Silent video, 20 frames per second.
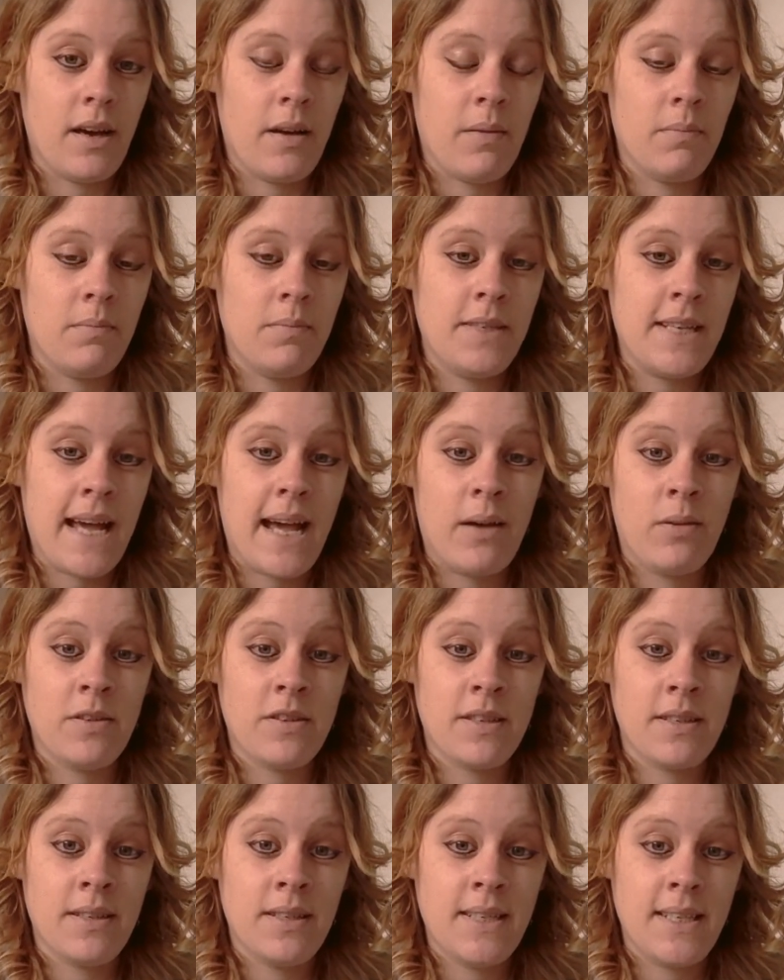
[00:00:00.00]
towns
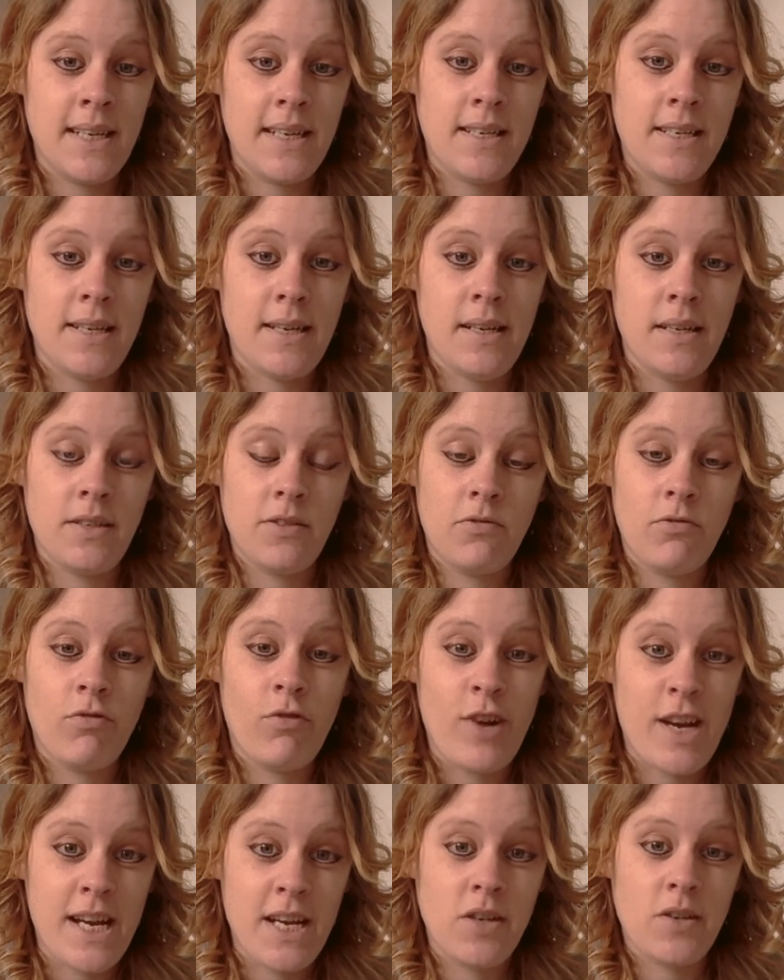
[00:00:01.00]
and cities,
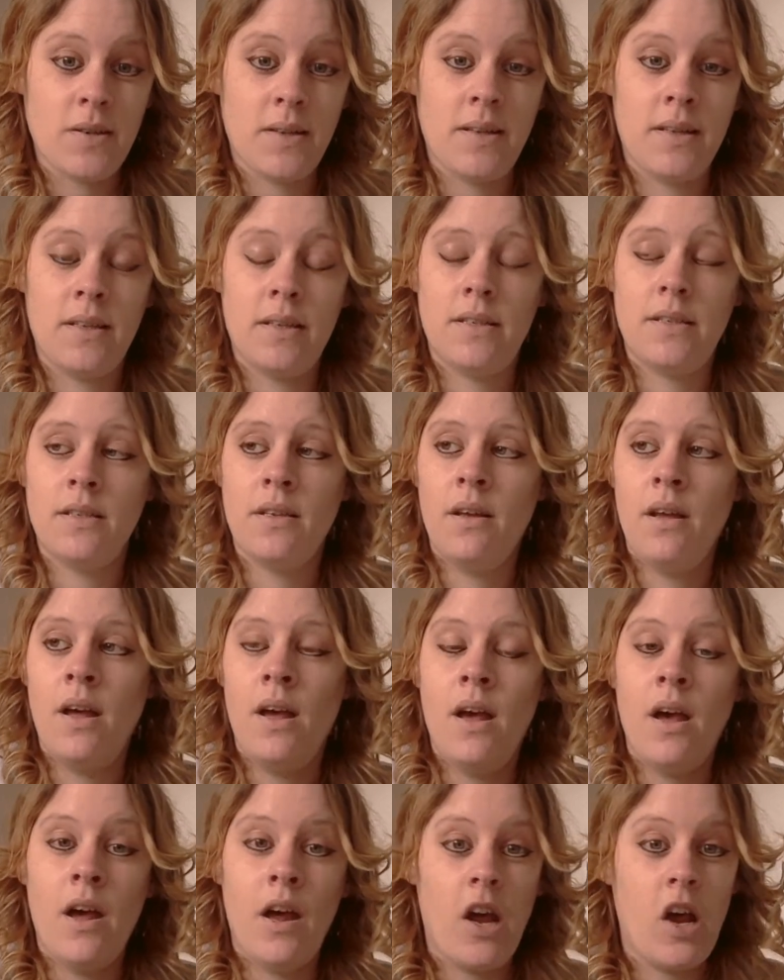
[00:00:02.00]
regions
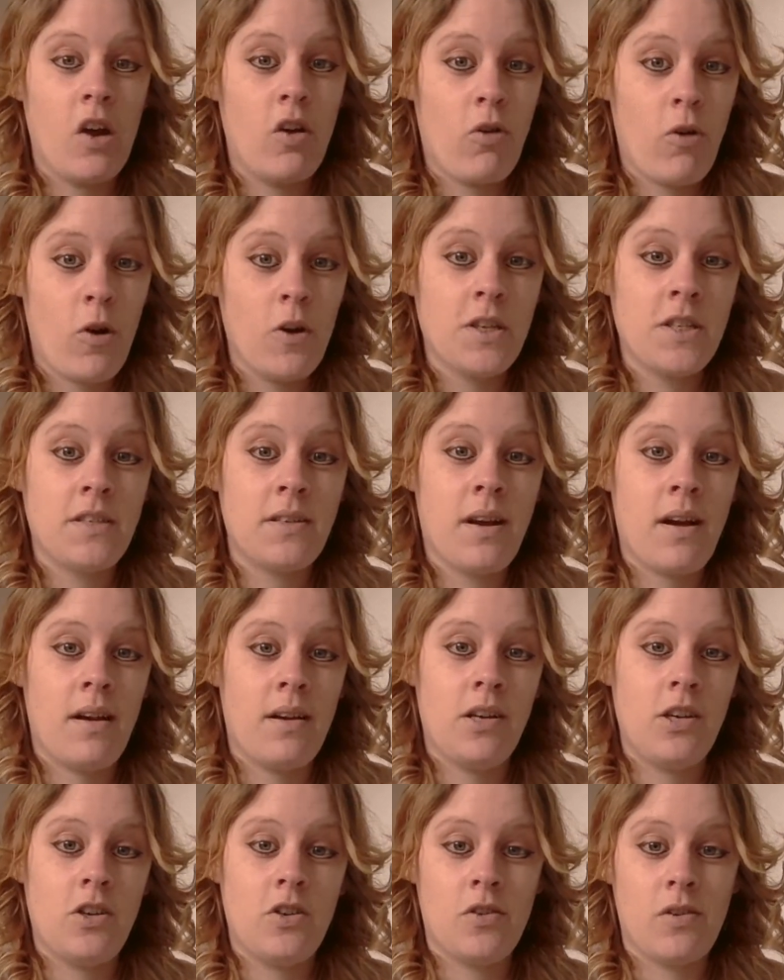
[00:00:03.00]
across the
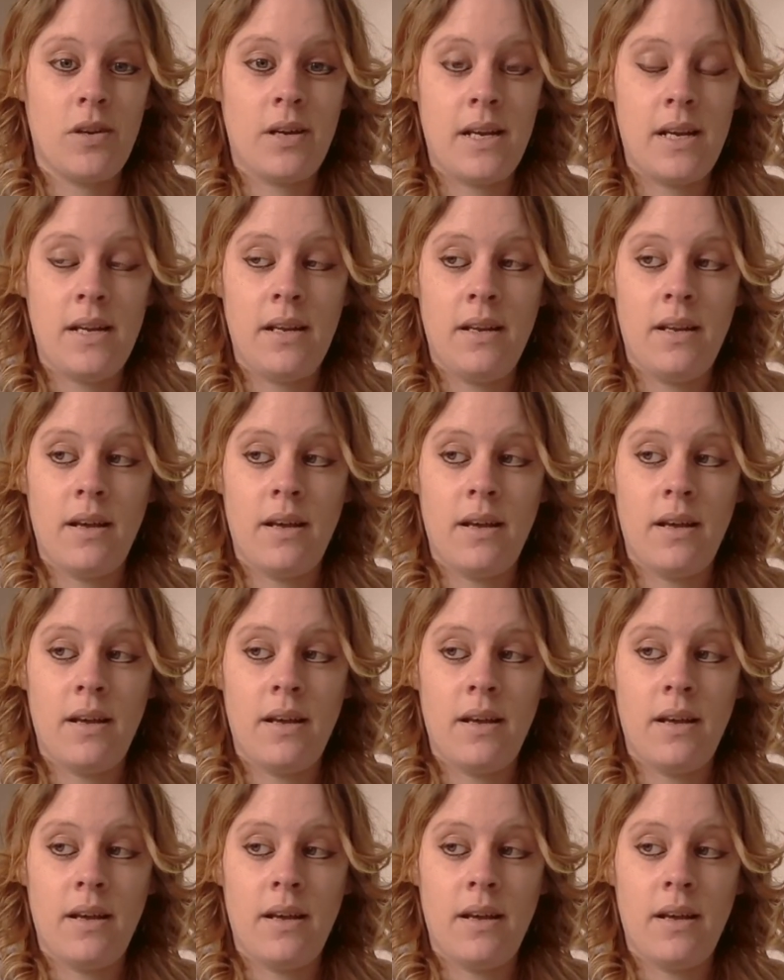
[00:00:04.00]
country.